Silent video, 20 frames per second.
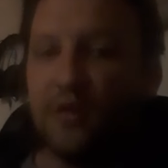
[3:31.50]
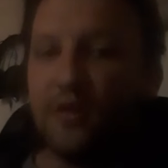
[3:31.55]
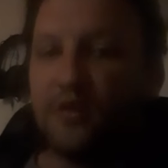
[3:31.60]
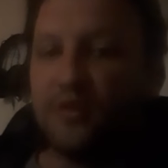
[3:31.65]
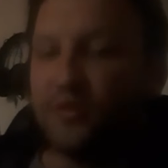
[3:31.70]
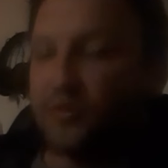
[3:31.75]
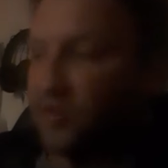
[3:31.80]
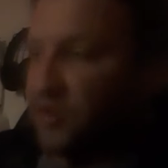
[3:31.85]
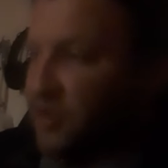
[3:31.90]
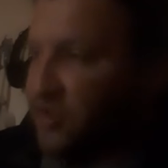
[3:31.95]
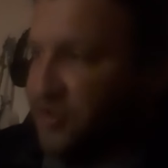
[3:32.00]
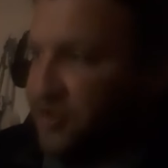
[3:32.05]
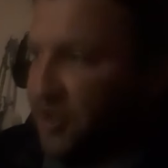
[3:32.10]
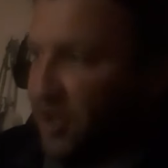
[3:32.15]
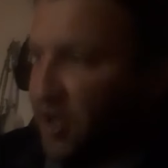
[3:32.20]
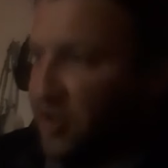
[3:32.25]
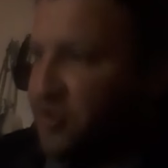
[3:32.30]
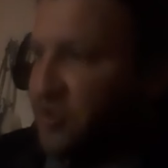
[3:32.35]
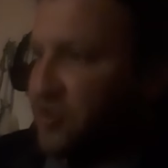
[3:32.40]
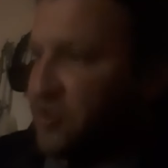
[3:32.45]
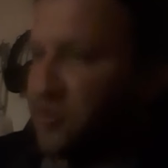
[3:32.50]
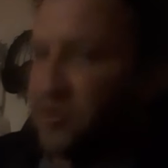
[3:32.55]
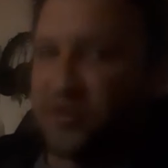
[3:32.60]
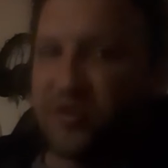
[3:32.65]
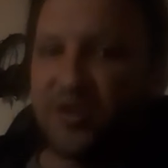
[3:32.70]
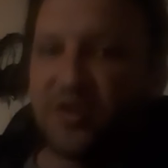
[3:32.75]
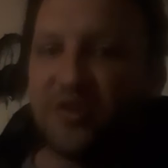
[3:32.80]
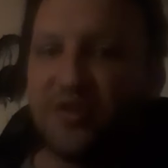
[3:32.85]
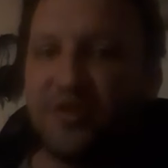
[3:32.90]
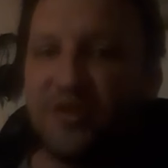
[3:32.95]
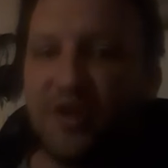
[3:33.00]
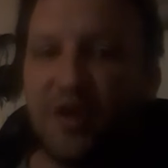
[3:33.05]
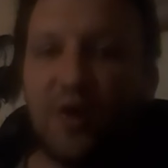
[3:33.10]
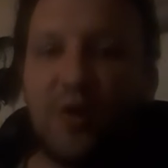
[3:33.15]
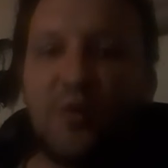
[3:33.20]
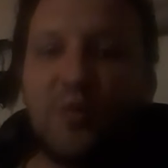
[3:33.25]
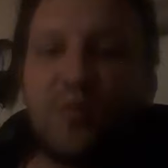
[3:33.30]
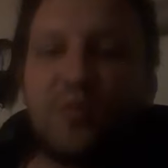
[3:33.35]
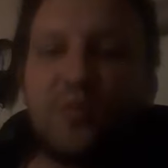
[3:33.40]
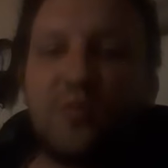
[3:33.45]
You are a sergeant. You should
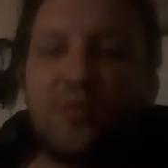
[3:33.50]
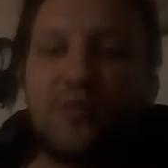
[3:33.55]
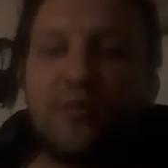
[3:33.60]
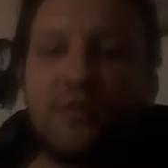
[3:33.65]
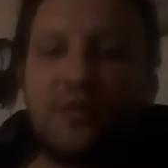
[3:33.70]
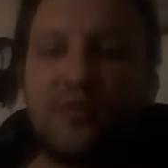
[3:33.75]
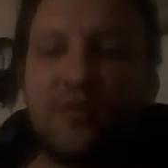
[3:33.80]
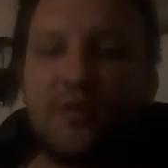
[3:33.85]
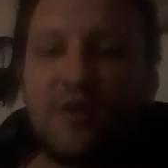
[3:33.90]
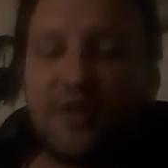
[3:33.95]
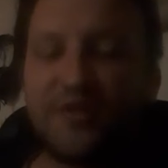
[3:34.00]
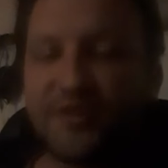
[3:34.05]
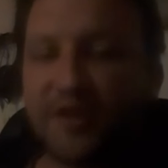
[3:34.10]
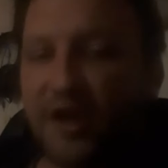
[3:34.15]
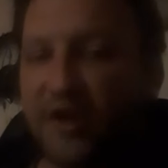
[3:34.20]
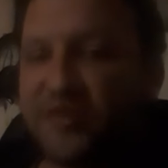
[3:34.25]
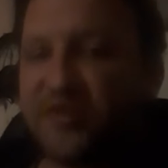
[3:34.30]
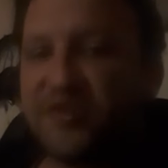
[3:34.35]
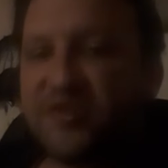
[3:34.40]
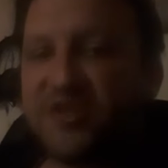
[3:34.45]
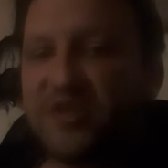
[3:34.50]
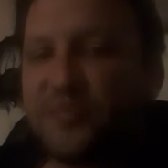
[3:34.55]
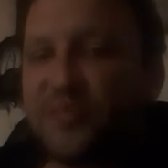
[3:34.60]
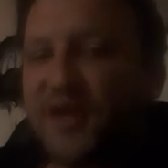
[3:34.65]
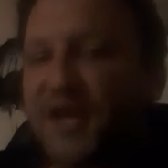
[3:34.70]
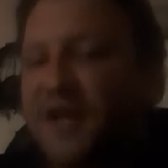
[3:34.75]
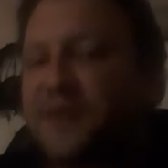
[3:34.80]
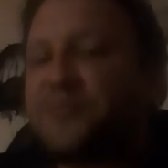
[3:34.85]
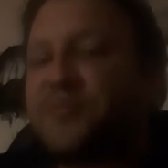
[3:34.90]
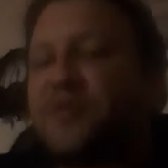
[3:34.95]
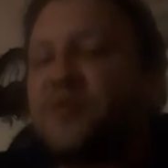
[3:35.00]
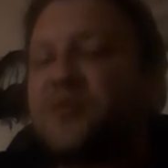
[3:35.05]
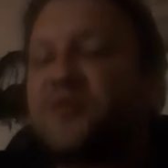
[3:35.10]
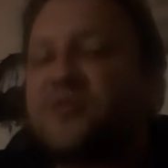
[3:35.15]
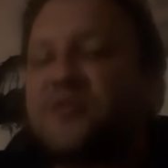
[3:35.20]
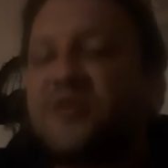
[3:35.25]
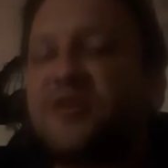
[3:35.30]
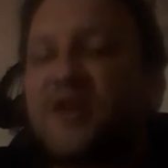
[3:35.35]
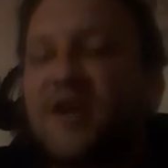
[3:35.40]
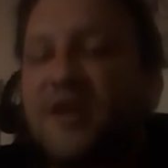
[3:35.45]
know a sergeant's the backbone
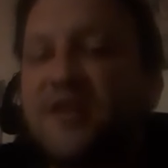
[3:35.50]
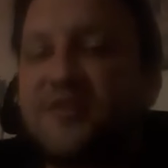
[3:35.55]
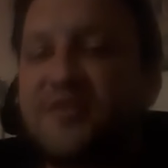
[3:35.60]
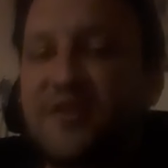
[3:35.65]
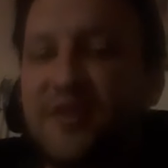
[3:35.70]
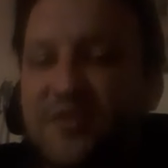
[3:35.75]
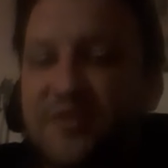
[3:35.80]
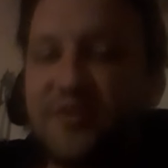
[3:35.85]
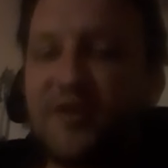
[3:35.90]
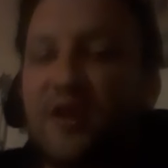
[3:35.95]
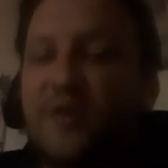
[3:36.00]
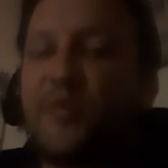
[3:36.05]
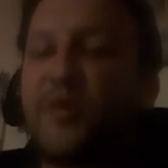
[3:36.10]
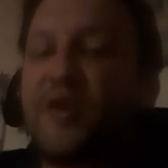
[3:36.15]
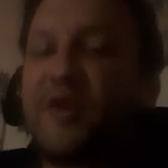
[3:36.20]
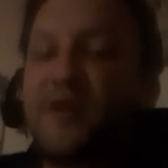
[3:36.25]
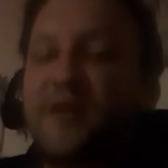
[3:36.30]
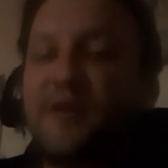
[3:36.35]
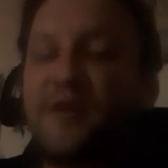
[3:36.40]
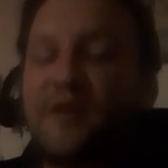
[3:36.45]
of the United States Army.